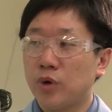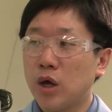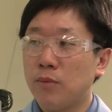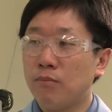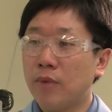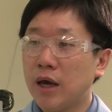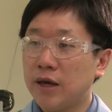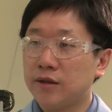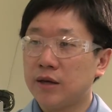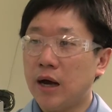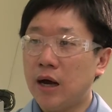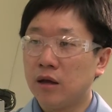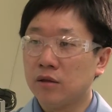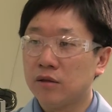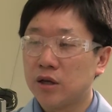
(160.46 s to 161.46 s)
we made
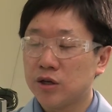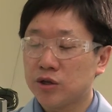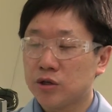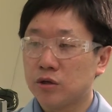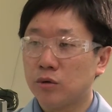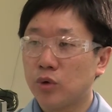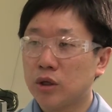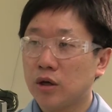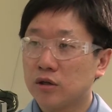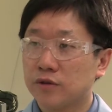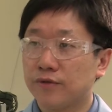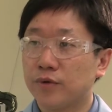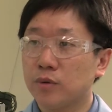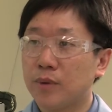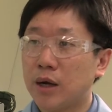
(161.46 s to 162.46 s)
on this redox
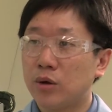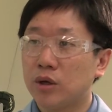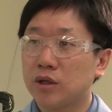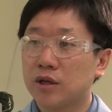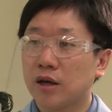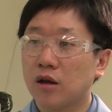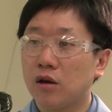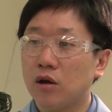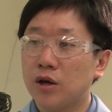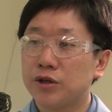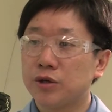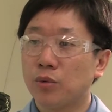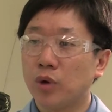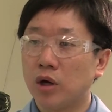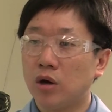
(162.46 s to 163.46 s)
flow battery technology
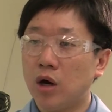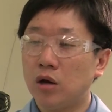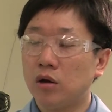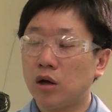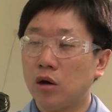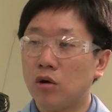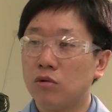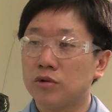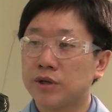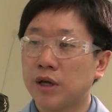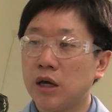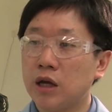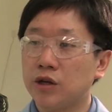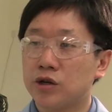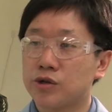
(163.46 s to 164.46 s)
will allow the
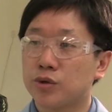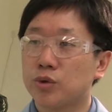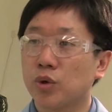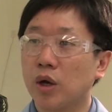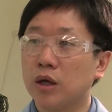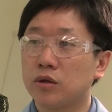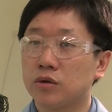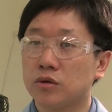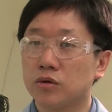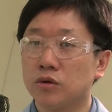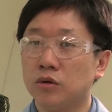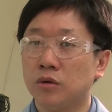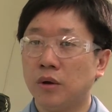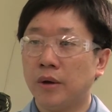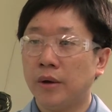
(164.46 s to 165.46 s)
industry
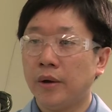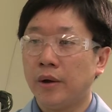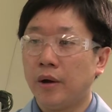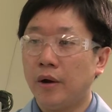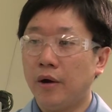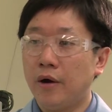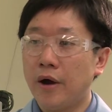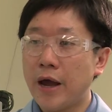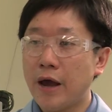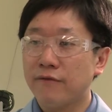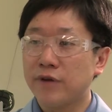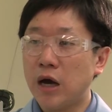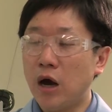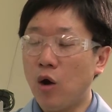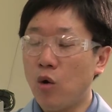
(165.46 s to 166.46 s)
to uh, have
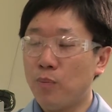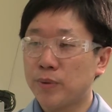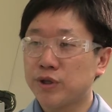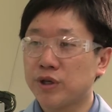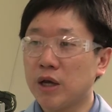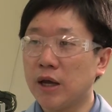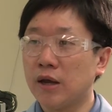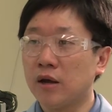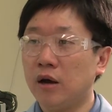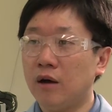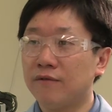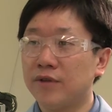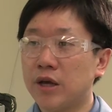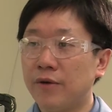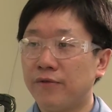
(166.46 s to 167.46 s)
an option of
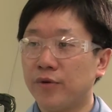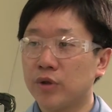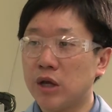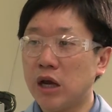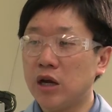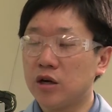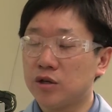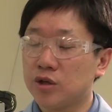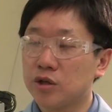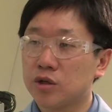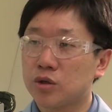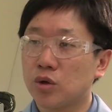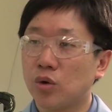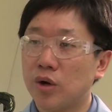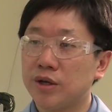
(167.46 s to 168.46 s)
the, for the energy
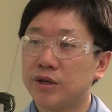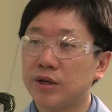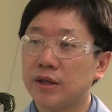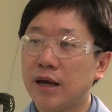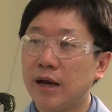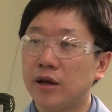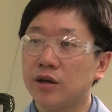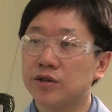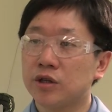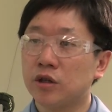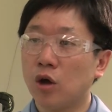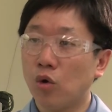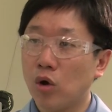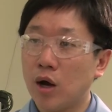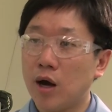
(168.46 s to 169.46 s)
storage that is
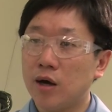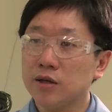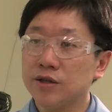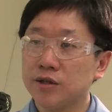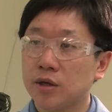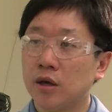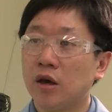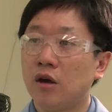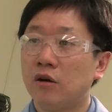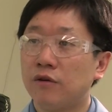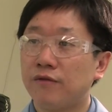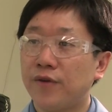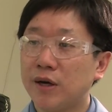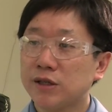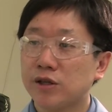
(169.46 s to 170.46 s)
low cost,
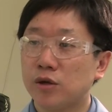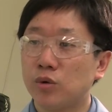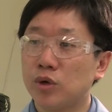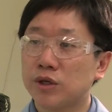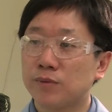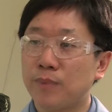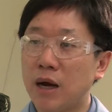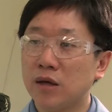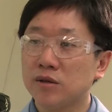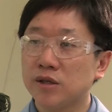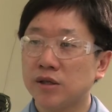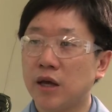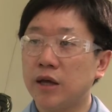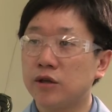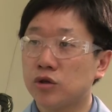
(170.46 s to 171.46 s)
fast
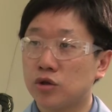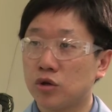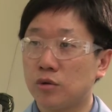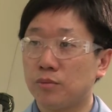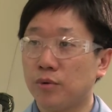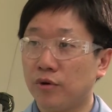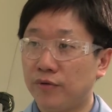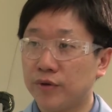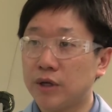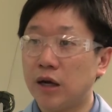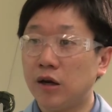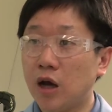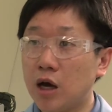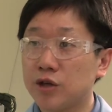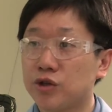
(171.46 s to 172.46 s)
response, and suitable for the
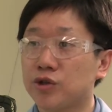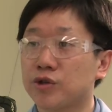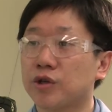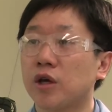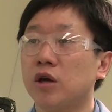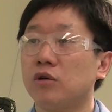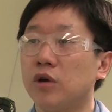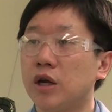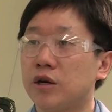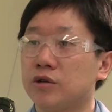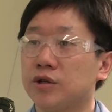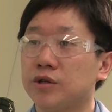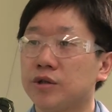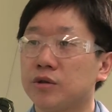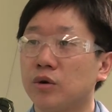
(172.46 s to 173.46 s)
large scale energy
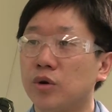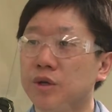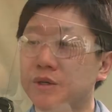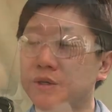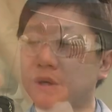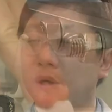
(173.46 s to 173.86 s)
storage.